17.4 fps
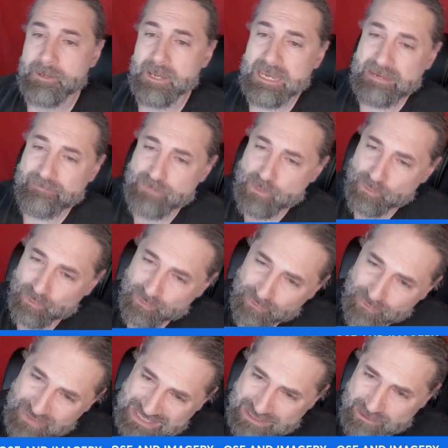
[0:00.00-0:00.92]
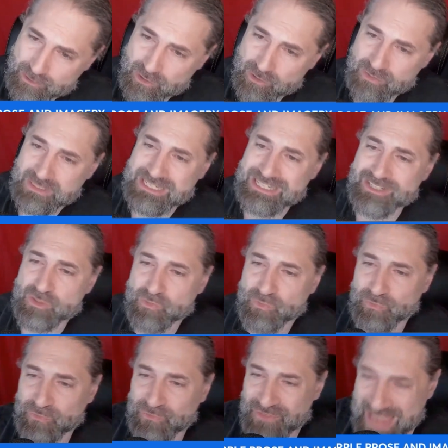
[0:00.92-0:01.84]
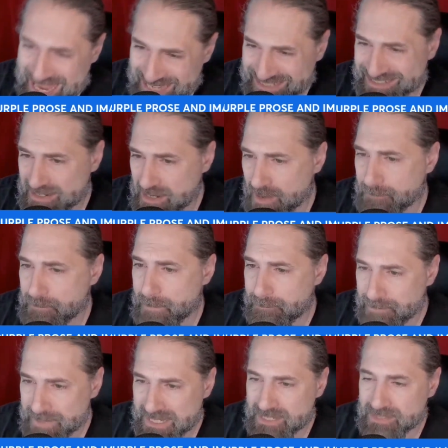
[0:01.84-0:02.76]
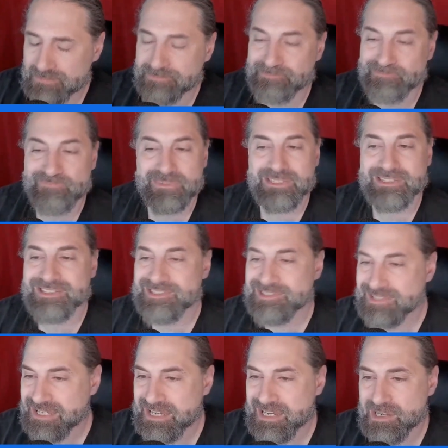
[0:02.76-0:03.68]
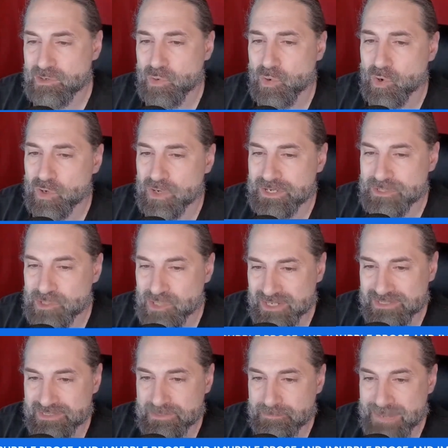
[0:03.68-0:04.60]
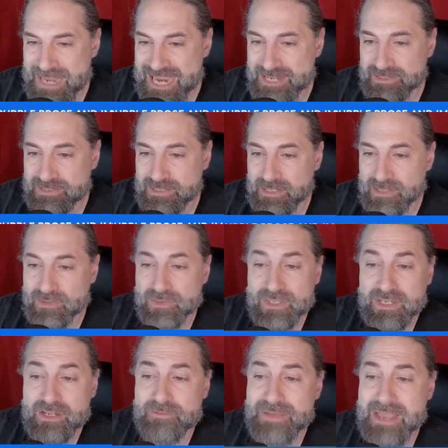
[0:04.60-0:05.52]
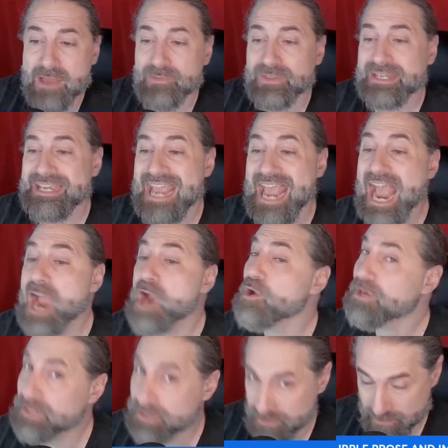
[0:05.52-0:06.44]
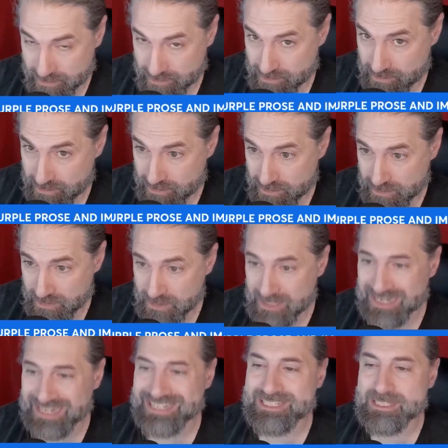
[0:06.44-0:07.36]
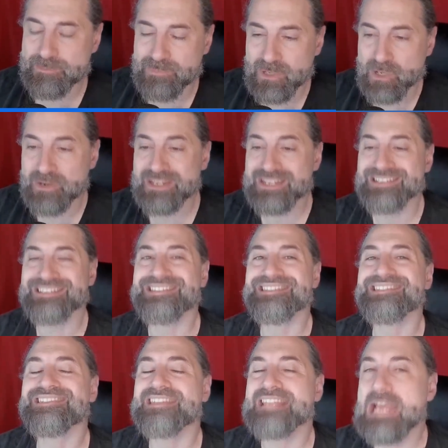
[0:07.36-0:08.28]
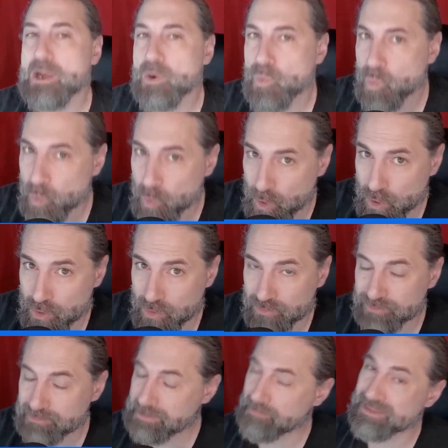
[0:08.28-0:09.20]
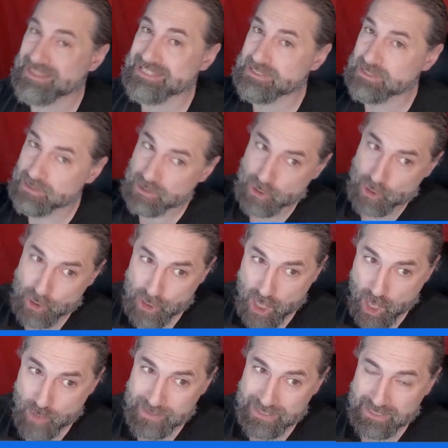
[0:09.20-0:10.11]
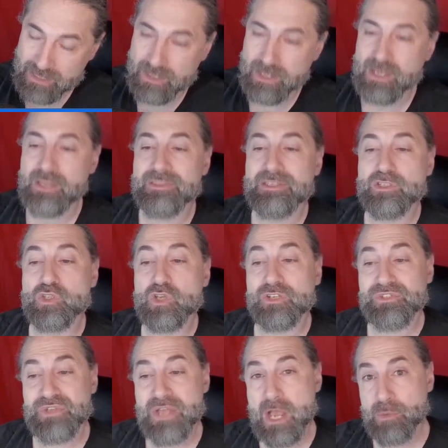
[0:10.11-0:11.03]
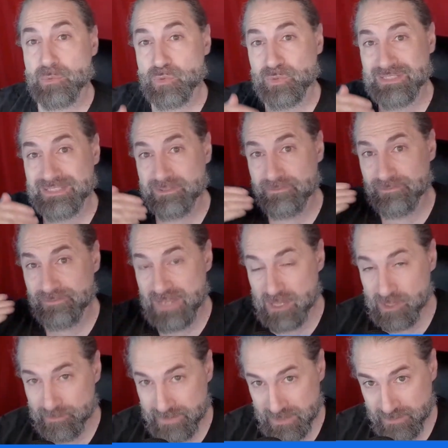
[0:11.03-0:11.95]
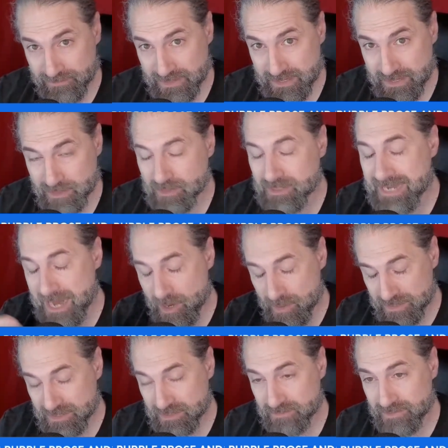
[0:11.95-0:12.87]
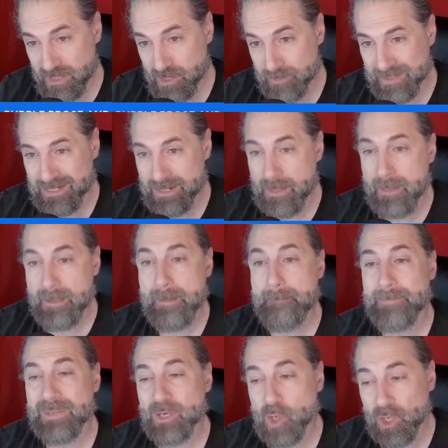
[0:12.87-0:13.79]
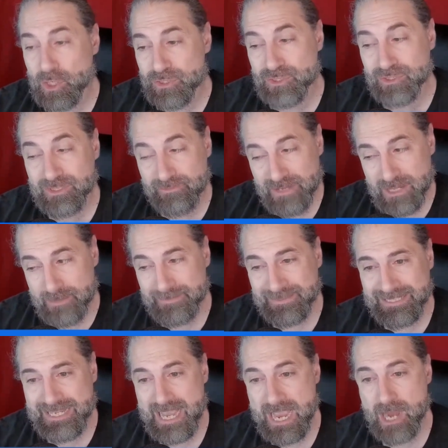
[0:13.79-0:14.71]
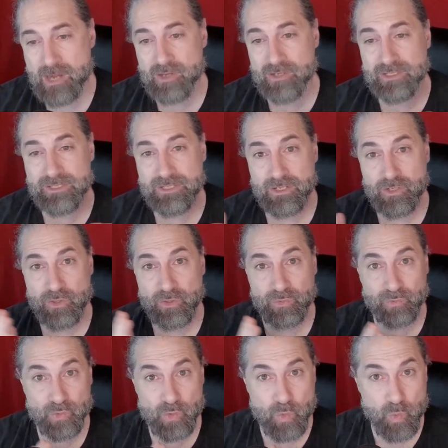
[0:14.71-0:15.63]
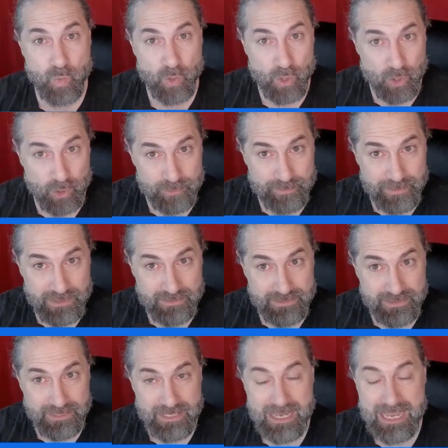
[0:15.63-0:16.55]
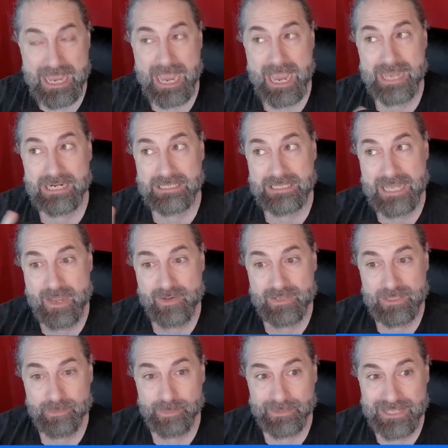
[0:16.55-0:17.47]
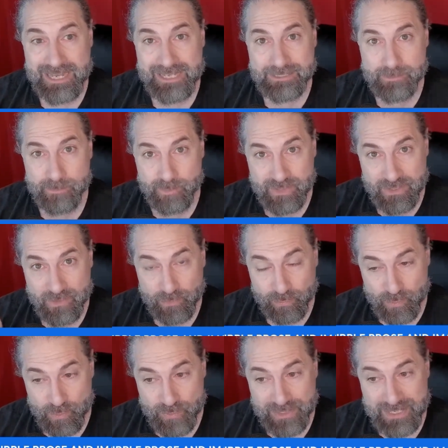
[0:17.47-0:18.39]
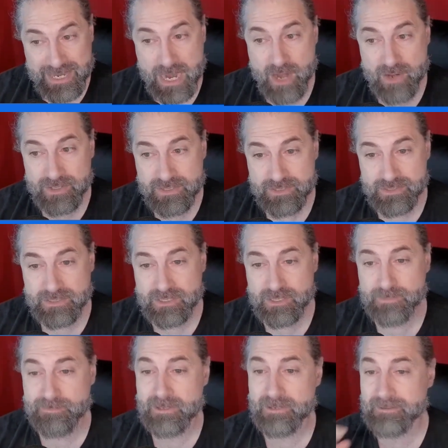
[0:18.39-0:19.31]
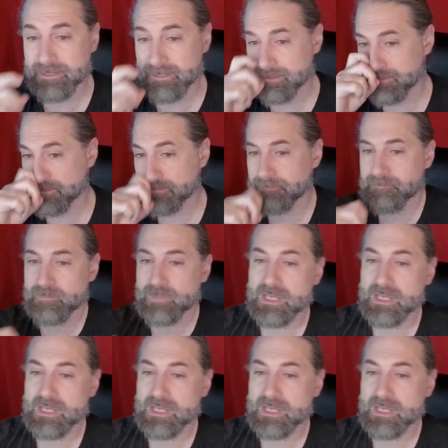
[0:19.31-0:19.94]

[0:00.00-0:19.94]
If you feel you need to fatten up a beat, scene, or adjust the pacing, think of how the character experiences their world. Remember, this is the showing. This also helps with development of the character development, but also developing the character through world building and allowing the plot to breathe through the character's experience.